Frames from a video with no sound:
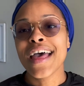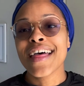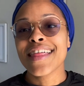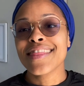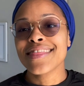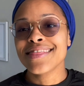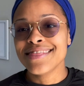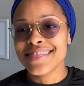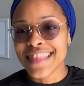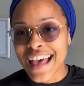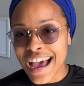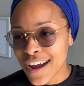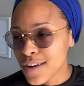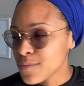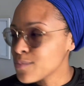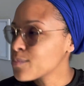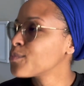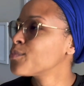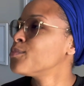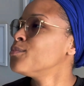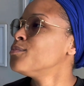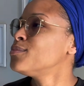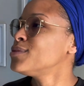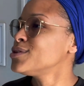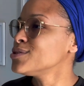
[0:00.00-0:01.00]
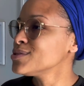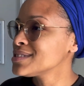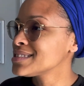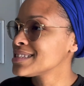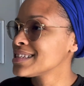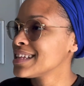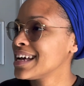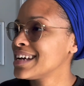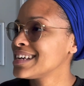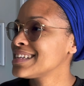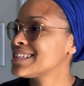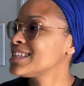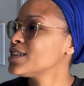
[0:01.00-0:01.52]
that most
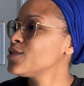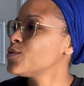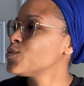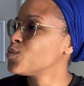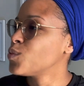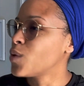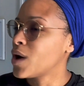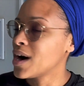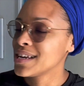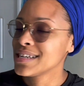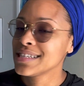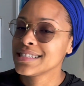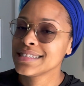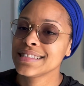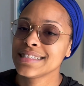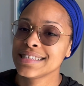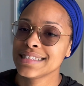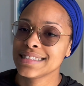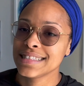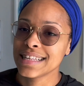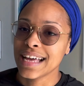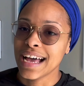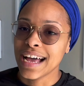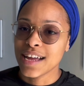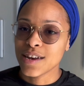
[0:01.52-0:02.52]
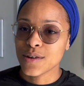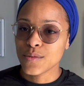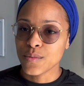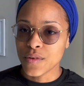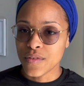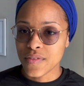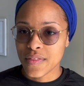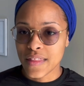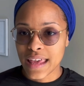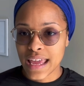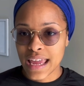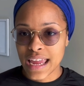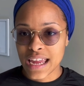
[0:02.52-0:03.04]
likely wanted to side with the
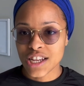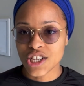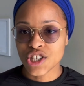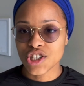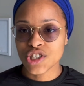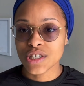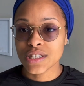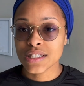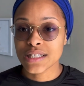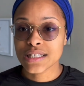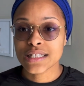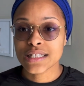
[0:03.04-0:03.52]
Haitians.